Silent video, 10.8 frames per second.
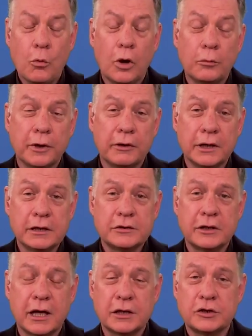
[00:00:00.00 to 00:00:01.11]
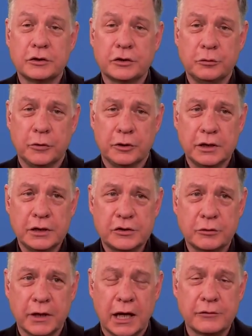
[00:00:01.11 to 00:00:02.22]
Well, we're an international community,
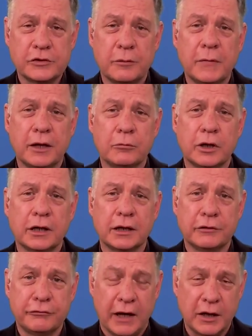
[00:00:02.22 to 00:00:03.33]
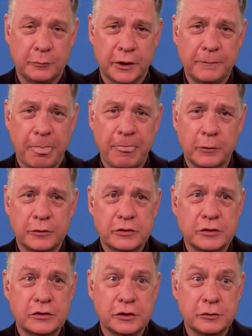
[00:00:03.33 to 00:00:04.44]
so we have some men working in Fatima. There was
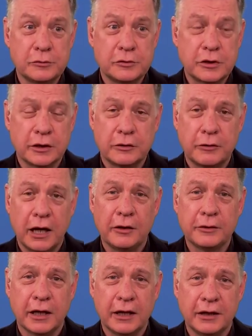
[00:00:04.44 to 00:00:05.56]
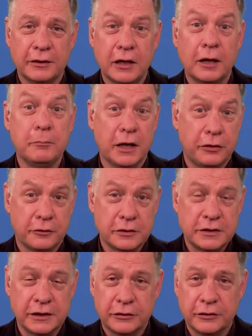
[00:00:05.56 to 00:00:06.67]
just a huge crowd on May
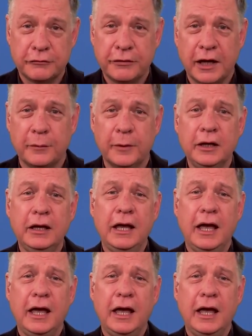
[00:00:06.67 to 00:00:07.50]
13th in Fatima,